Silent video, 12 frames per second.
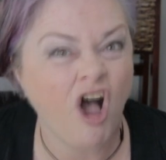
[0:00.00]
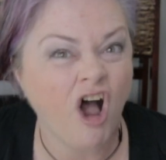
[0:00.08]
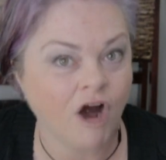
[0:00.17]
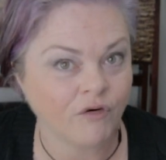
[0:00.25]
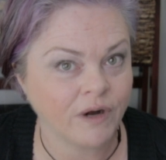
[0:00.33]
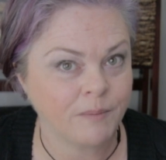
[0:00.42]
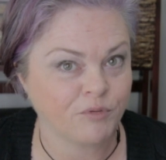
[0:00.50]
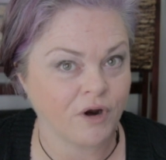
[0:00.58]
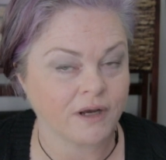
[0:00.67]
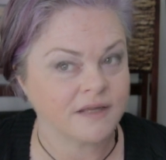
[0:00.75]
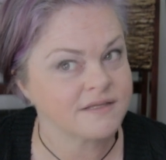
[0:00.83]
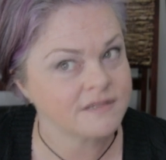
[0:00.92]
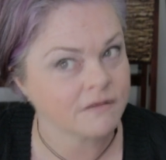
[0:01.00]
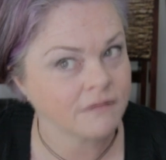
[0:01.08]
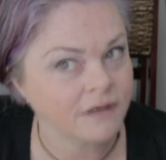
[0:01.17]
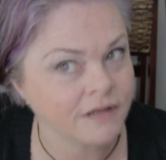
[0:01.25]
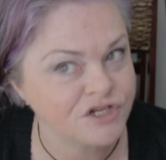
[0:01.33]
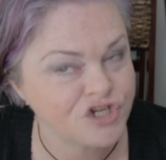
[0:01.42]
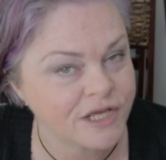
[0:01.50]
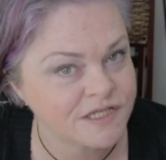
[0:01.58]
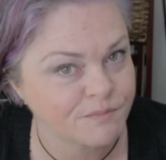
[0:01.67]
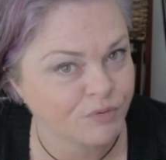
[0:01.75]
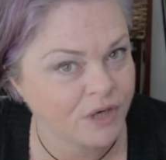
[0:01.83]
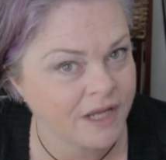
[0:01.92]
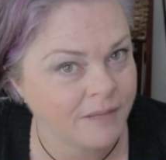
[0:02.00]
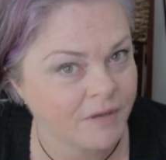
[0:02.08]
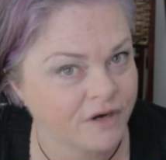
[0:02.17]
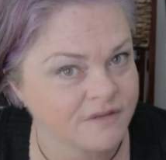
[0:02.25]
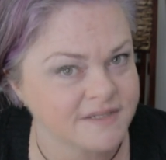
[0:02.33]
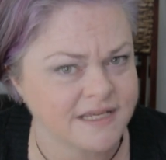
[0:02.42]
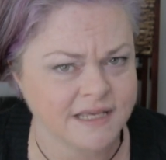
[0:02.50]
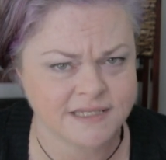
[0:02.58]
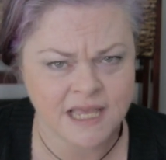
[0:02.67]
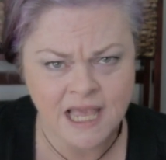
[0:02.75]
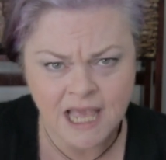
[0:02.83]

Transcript: Already pregnant. So clearly she had some premarital sex.